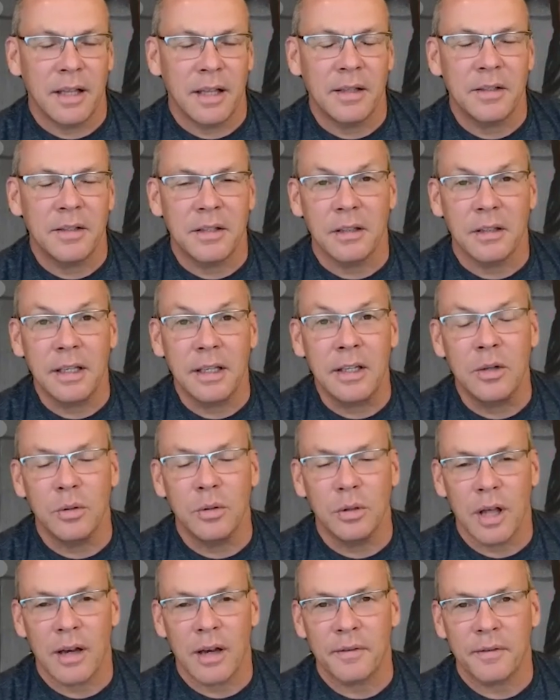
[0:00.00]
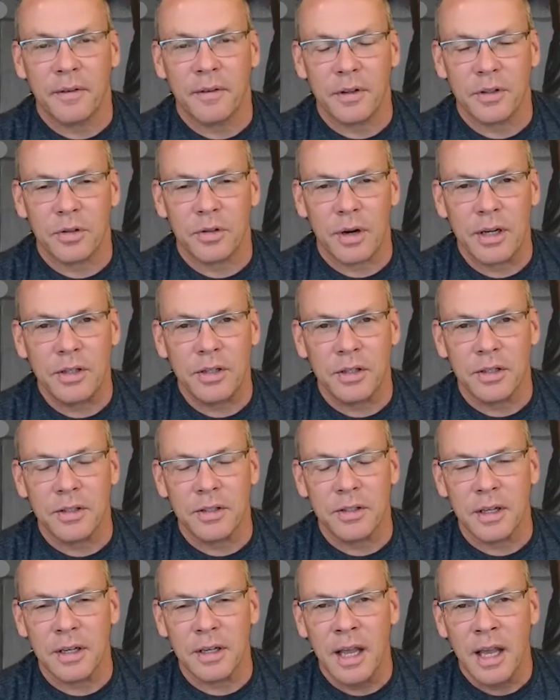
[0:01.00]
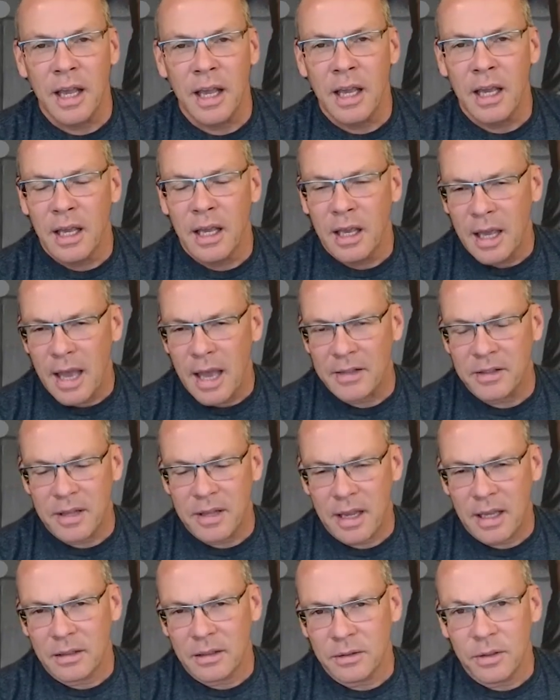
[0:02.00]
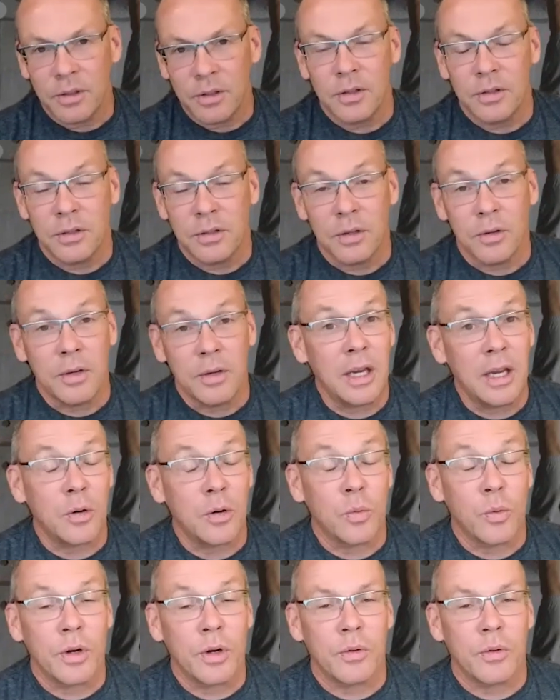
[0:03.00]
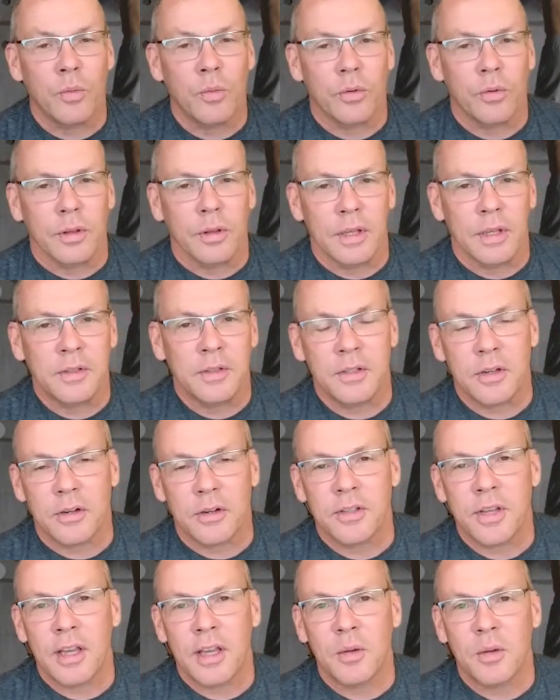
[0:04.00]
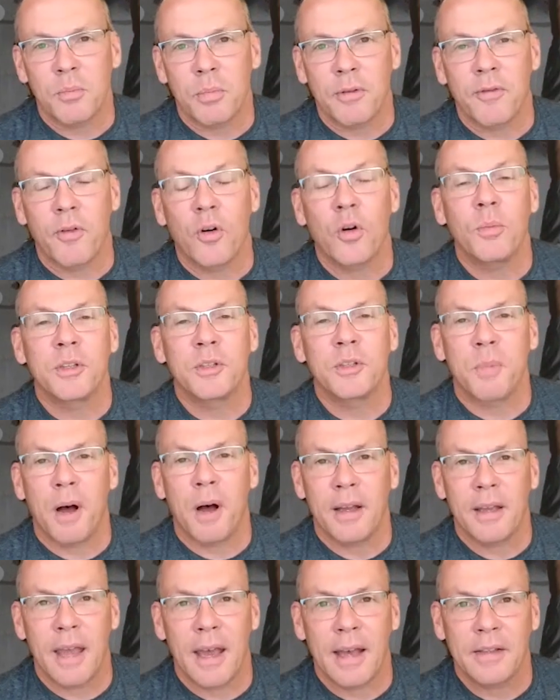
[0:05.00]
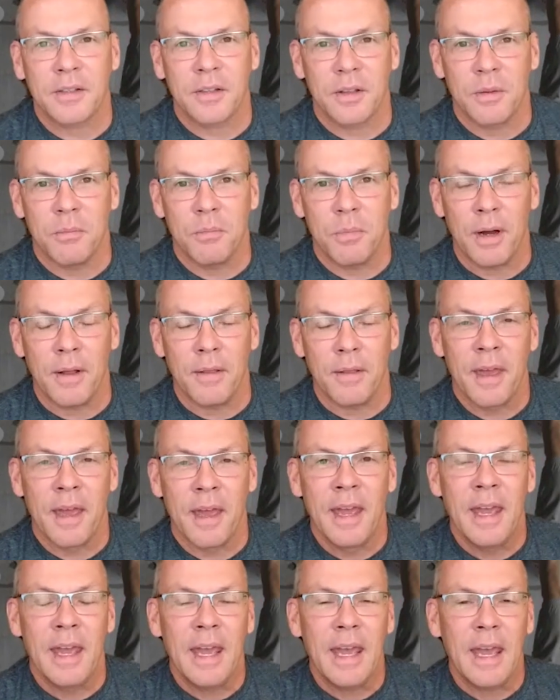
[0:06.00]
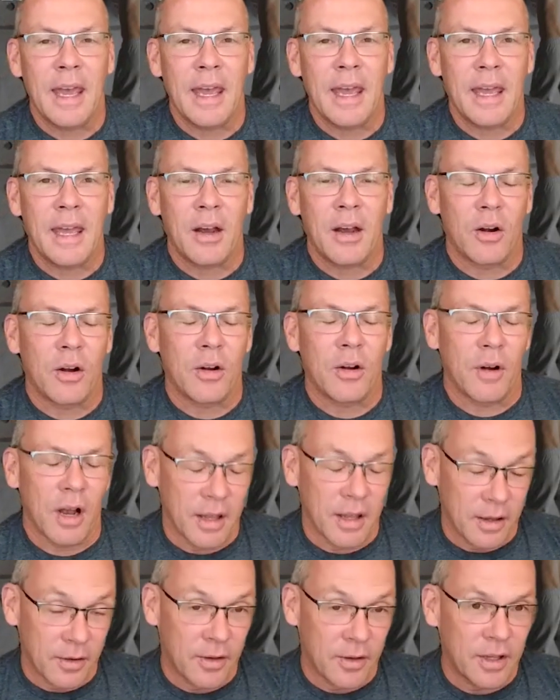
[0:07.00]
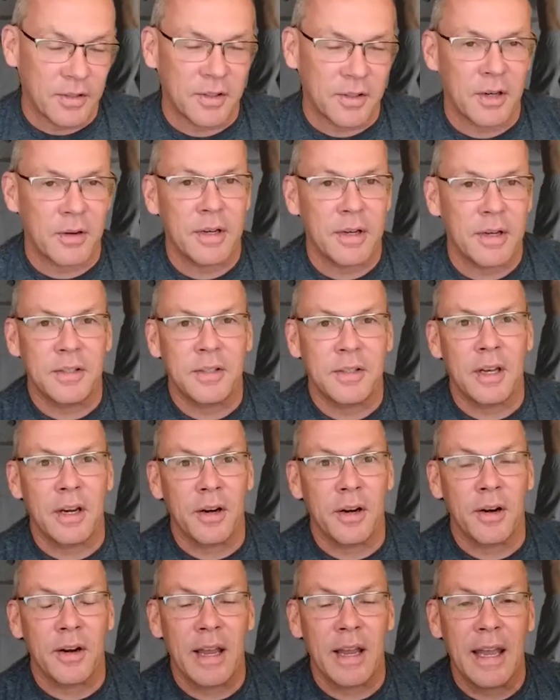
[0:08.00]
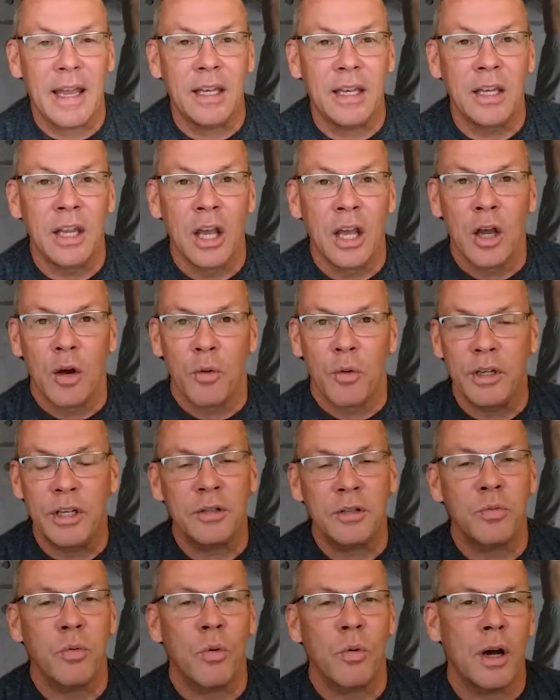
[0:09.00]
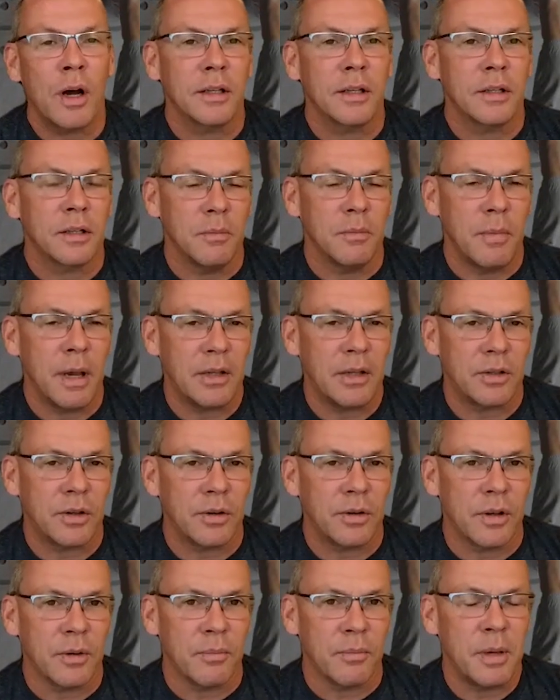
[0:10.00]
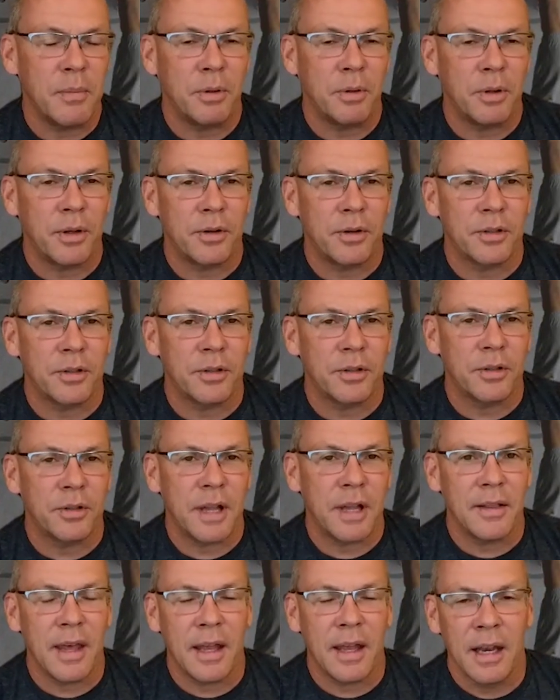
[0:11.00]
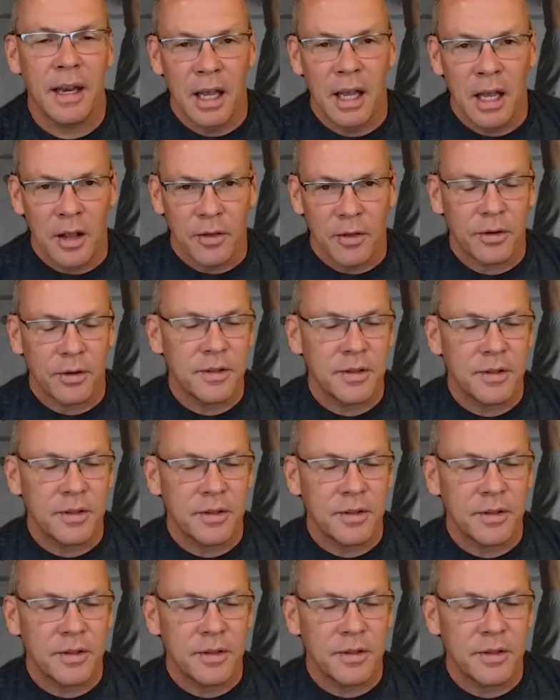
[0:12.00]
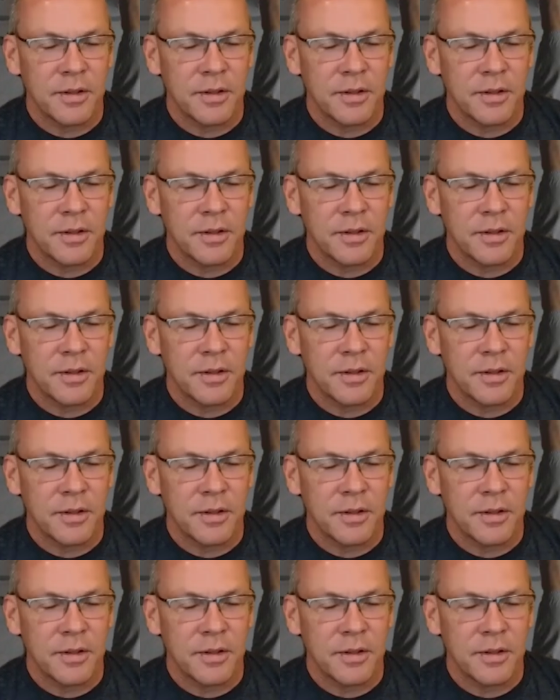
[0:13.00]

tends to lead to a lot of frustrations. And as Dan alluded to here, this is our 2nd performance podcast of the month. Or in this series here. And we just want to make sure that people understand that there's